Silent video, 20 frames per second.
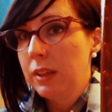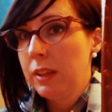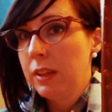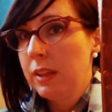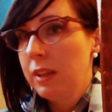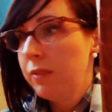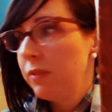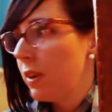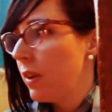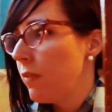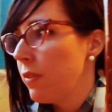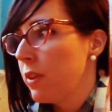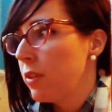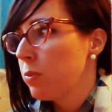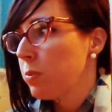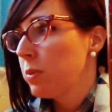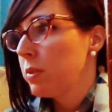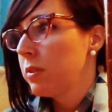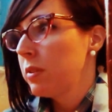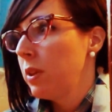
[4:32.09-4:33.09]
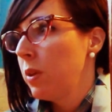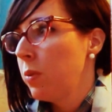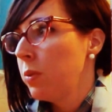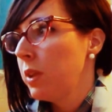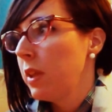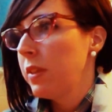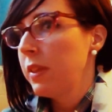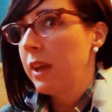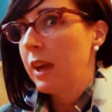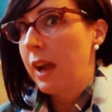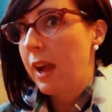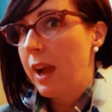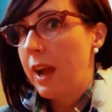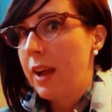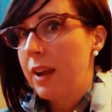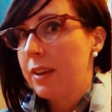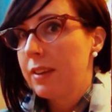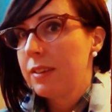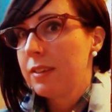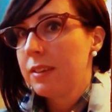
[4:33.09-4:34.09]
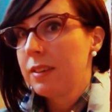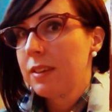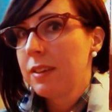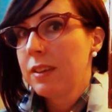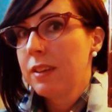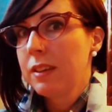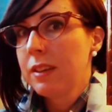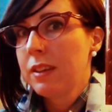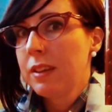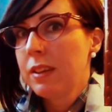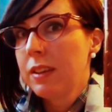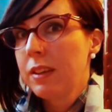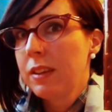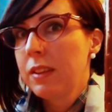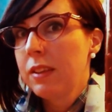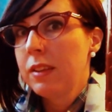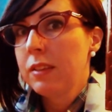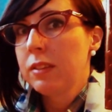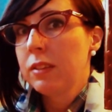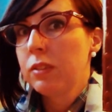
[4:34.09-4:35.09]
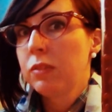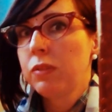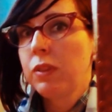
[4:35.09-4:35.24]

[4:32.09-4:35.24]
Even if this was the only thing I had, this is